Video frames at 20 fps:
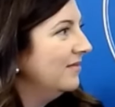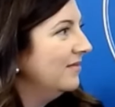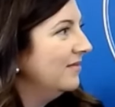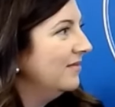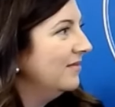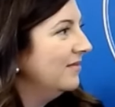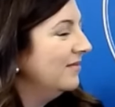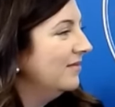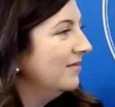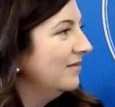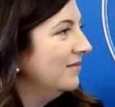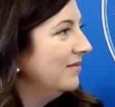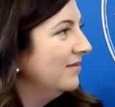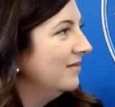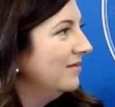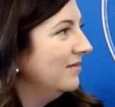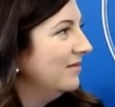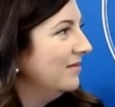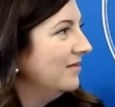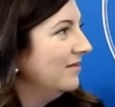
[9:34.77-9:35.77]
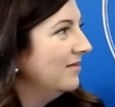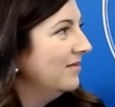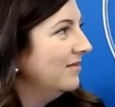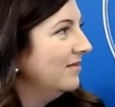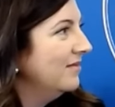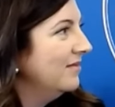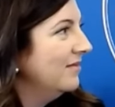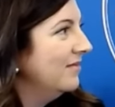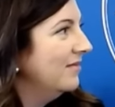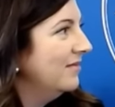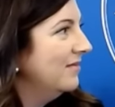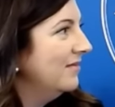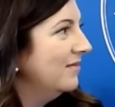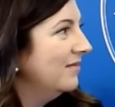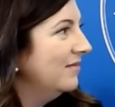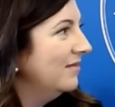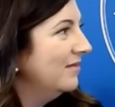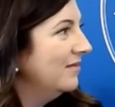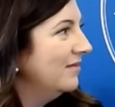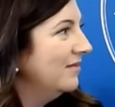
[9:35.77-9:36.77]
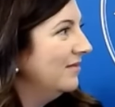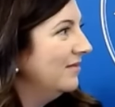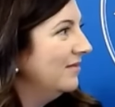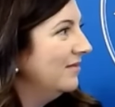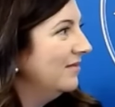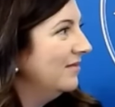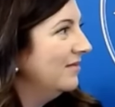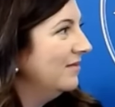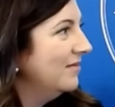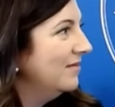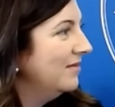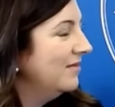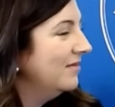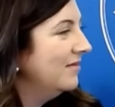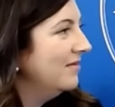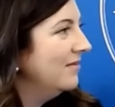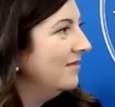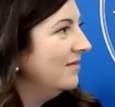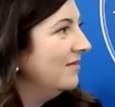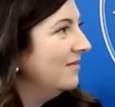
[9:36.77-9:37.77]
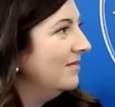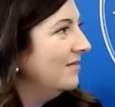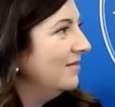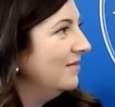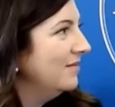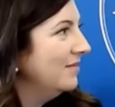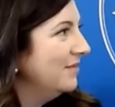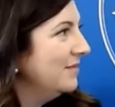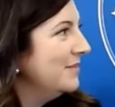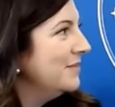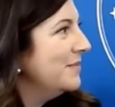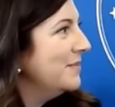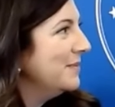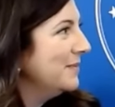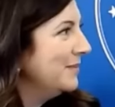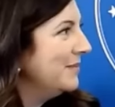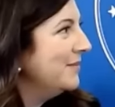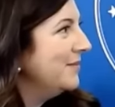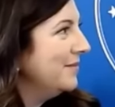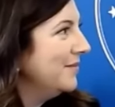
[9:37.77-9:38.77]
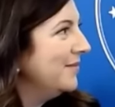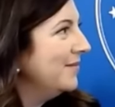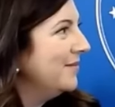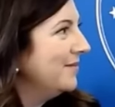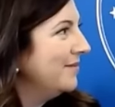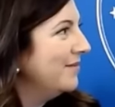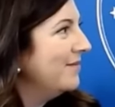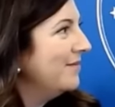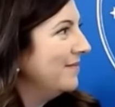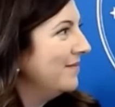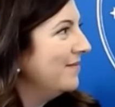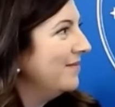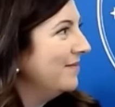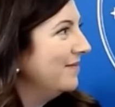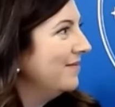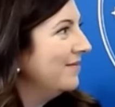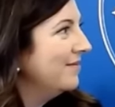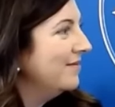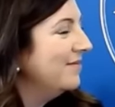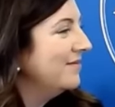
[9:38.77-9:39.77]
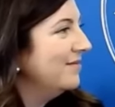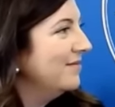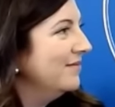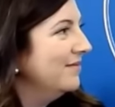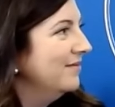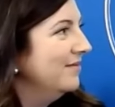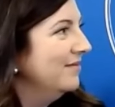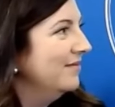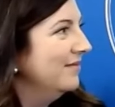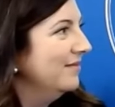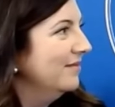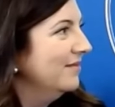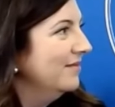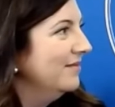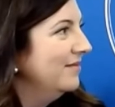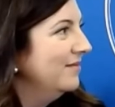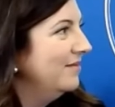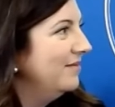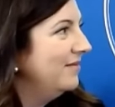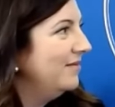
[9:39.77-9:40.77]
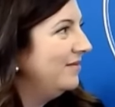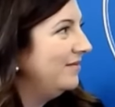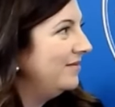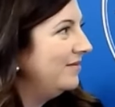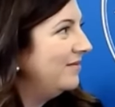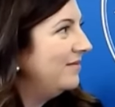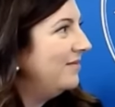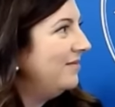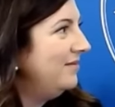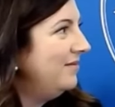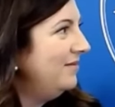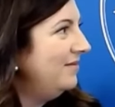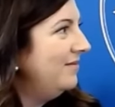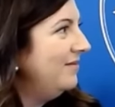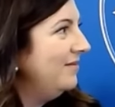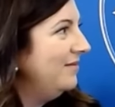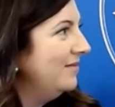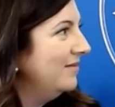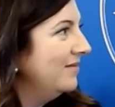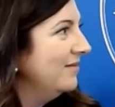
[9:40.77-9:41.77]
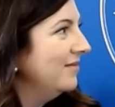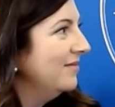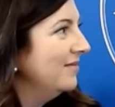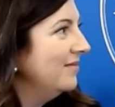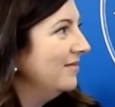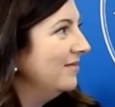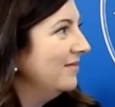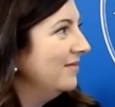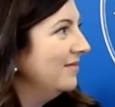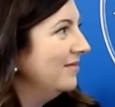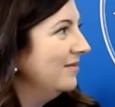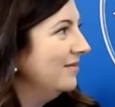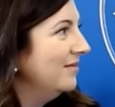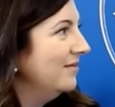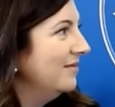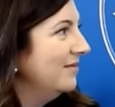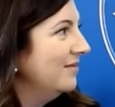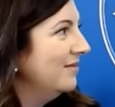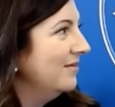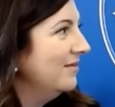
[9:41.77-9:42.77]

[no speech]